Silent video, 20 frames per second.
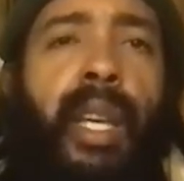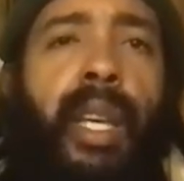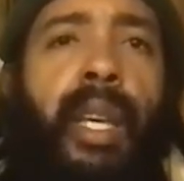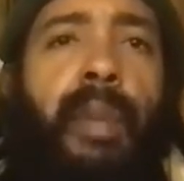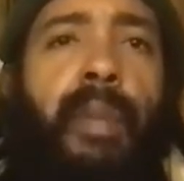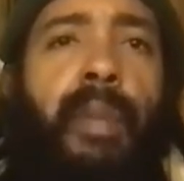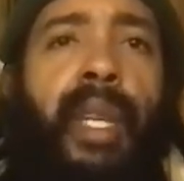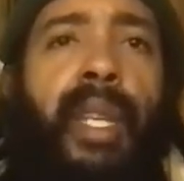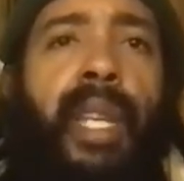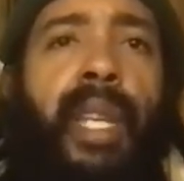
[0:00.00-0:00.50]

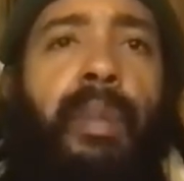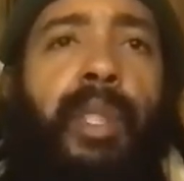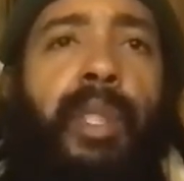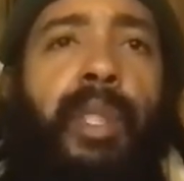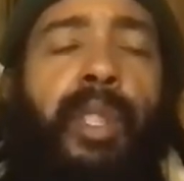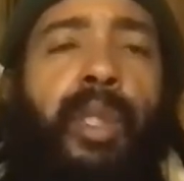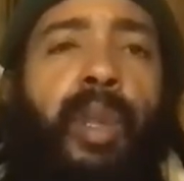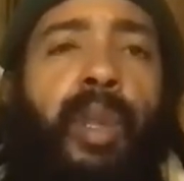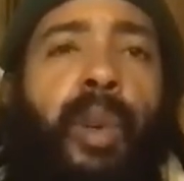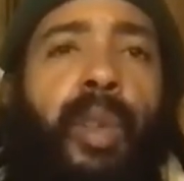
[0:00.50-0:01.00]
being able to
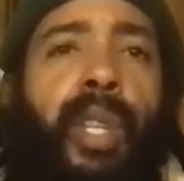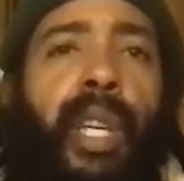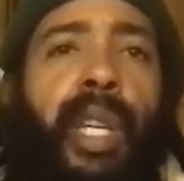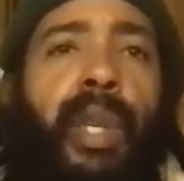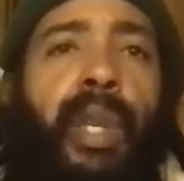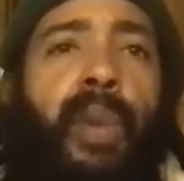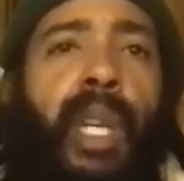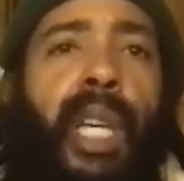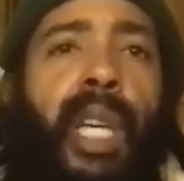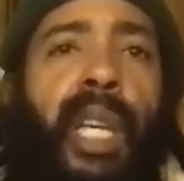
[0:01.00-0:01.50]
know that you
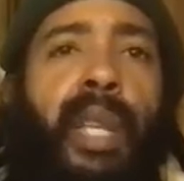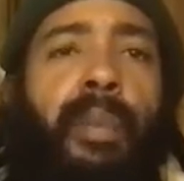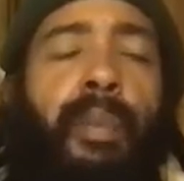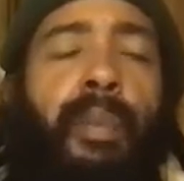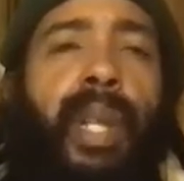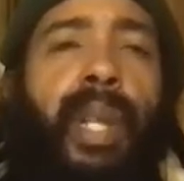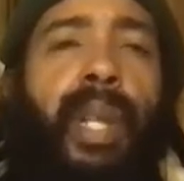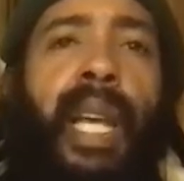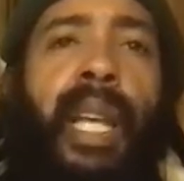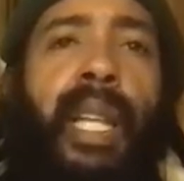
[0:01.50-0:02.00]
can
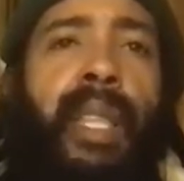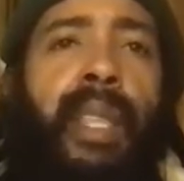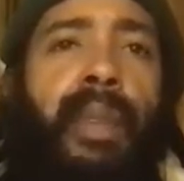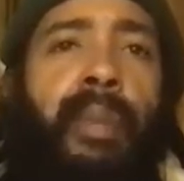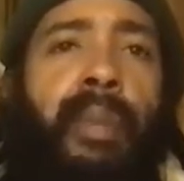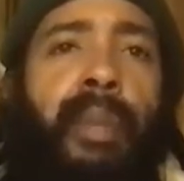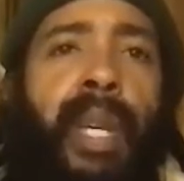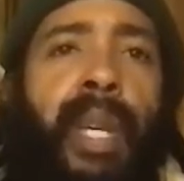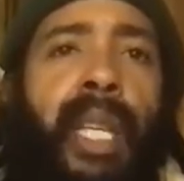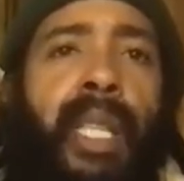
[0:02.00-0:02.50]
plan the
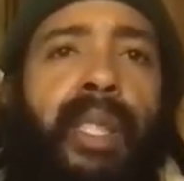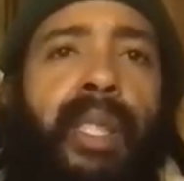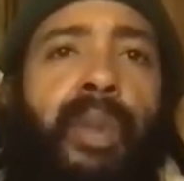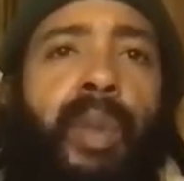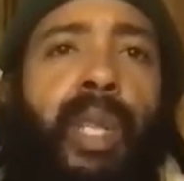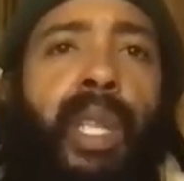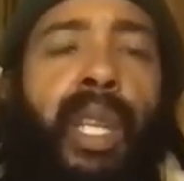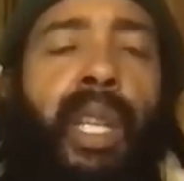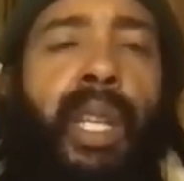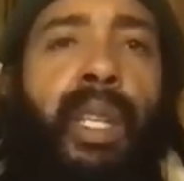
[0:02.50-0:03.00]
best, you
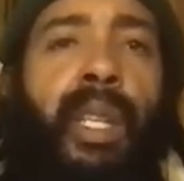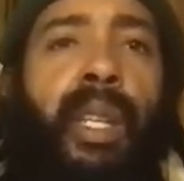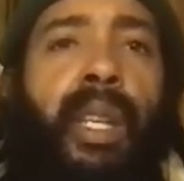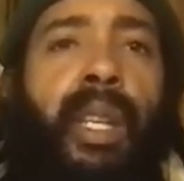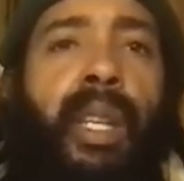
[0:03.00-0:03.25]
can